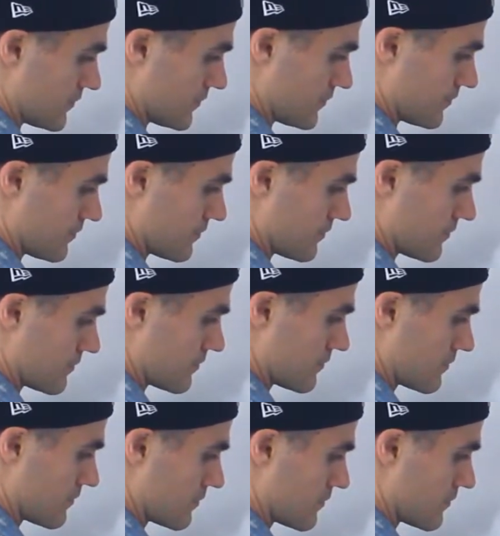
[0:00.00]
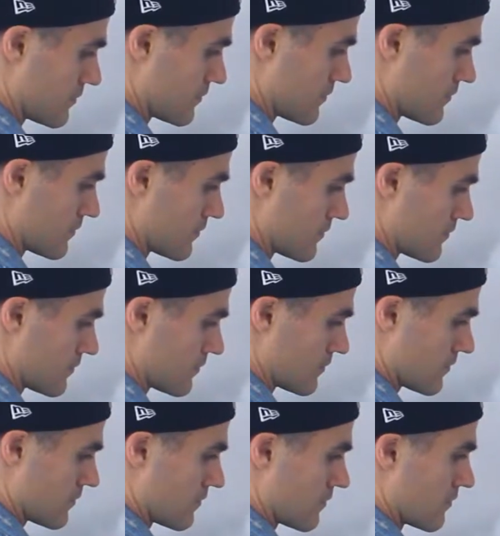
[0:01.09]

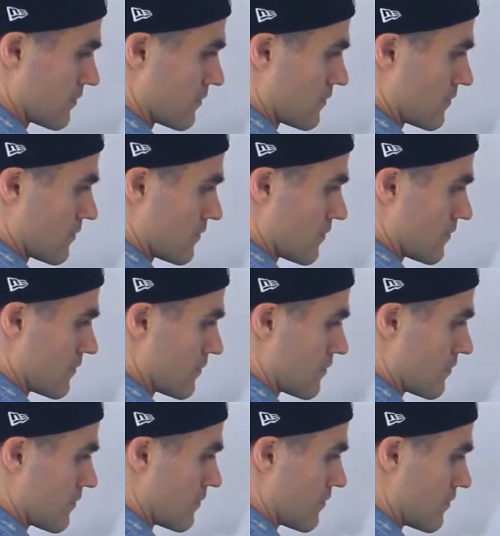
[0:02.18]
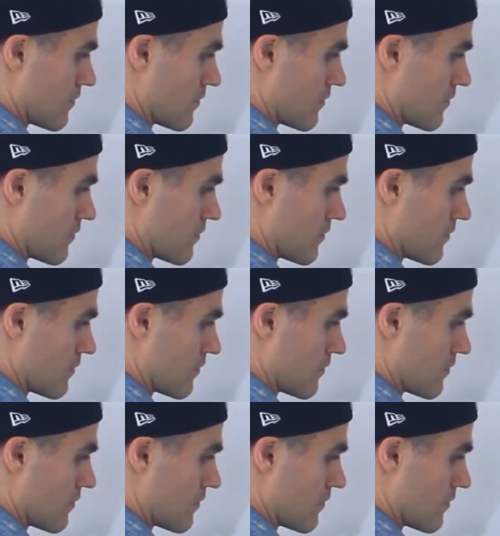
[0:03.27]
(no one is talking)